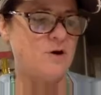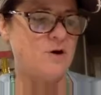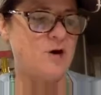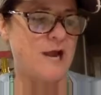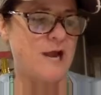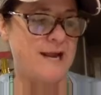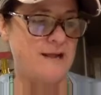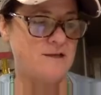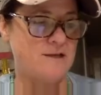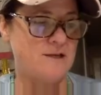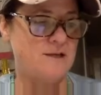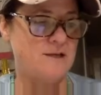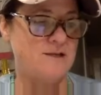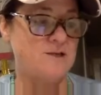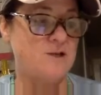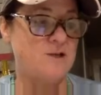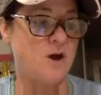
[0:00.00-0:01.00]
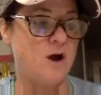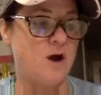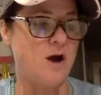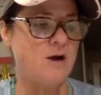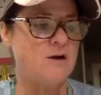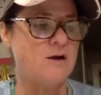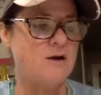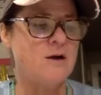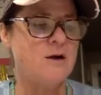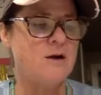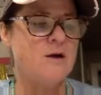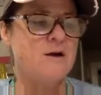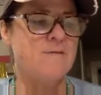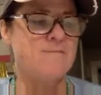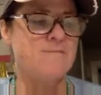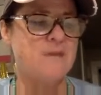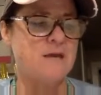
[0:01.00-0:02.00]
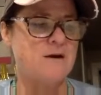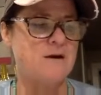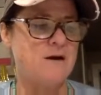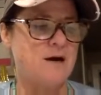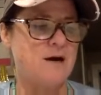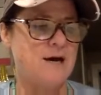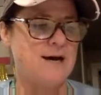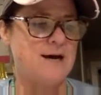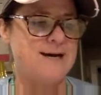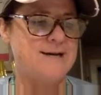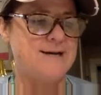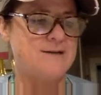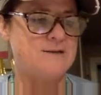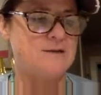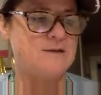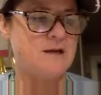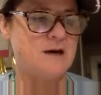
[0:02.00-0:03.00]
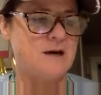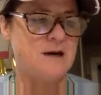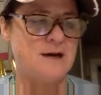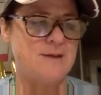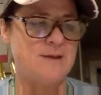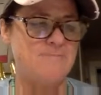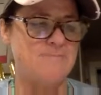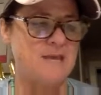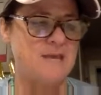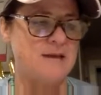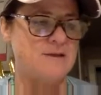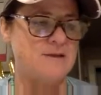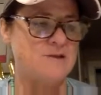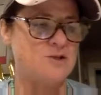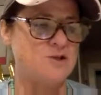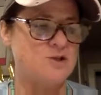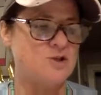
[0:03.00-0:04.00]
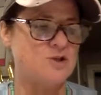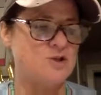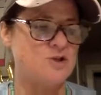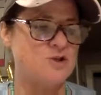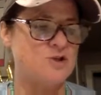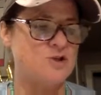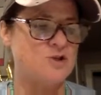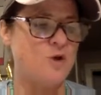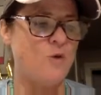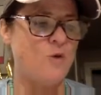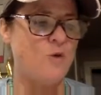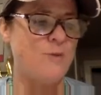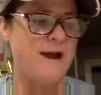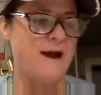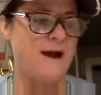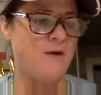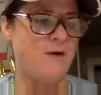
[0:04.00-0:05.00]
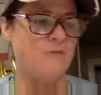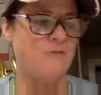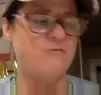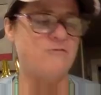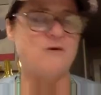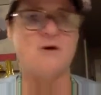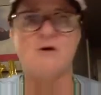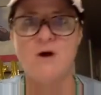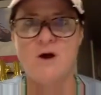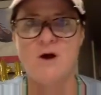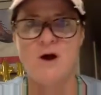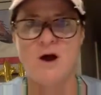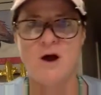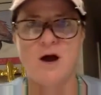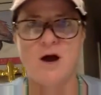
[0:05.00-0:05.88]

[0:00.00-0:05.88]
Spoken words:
credit to this song because it's so powerful.